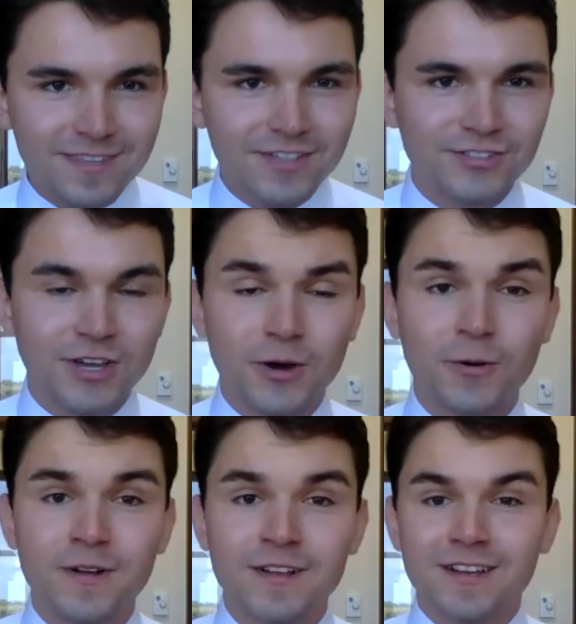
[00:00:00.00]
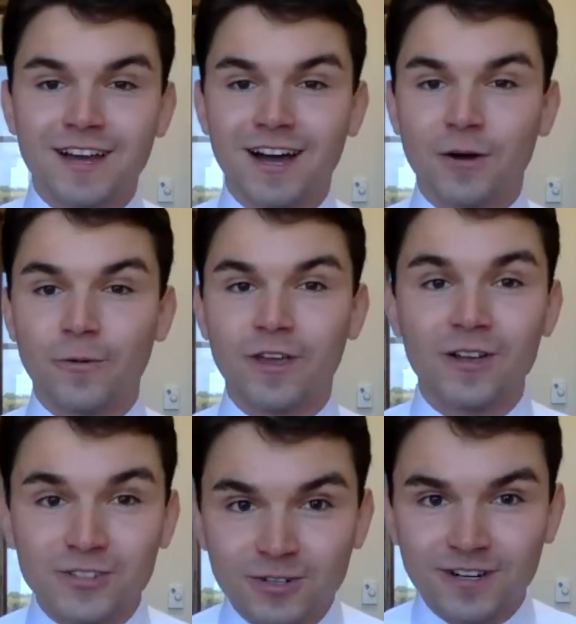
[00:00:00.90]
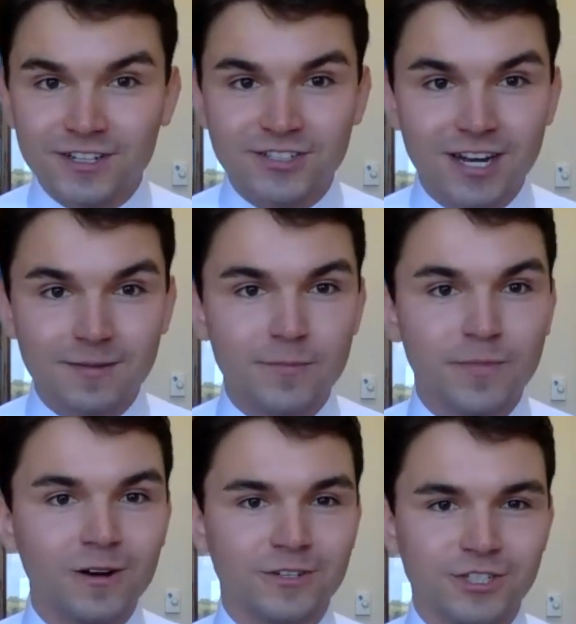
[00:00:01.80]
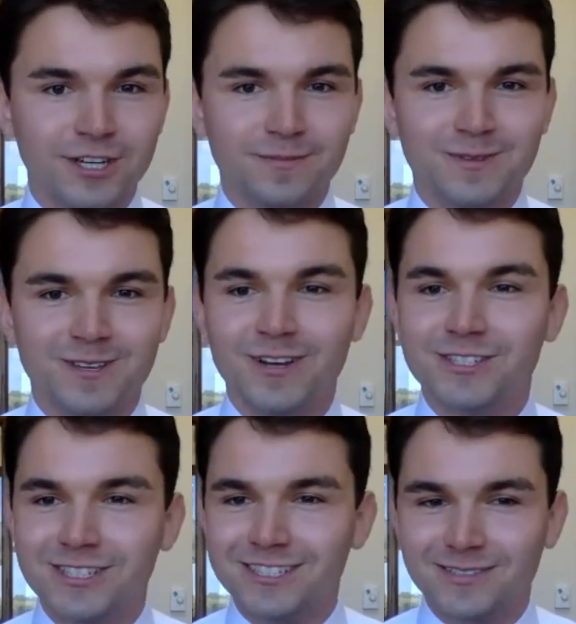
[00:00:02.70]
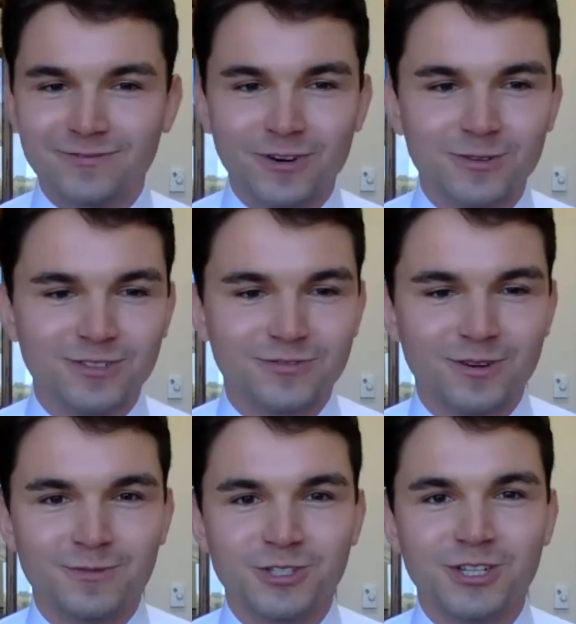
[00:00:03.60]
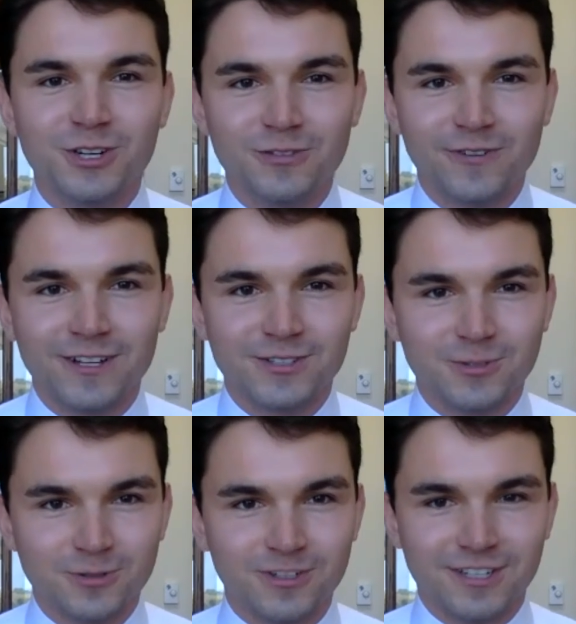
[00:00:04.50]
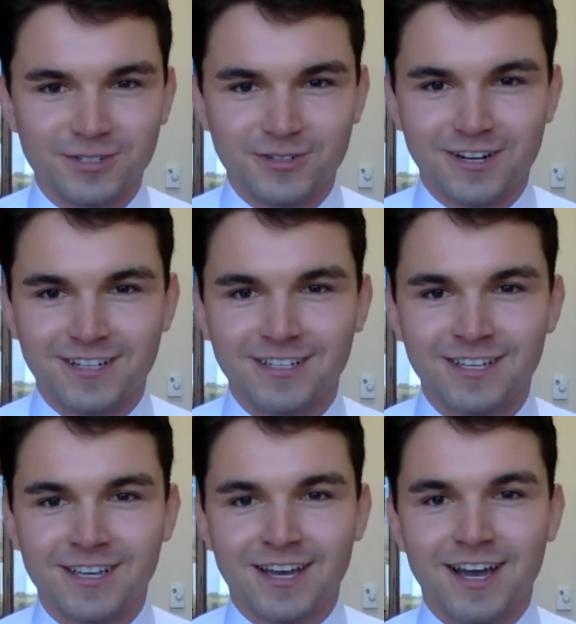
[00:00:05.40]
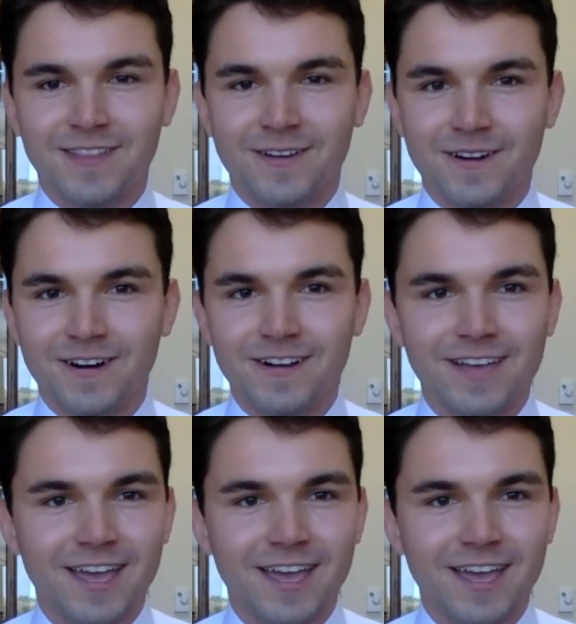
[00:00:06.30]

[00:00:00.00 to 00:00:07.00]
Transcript: So we also are excited about partnership. I see some folks from Racine Unified School District on the call.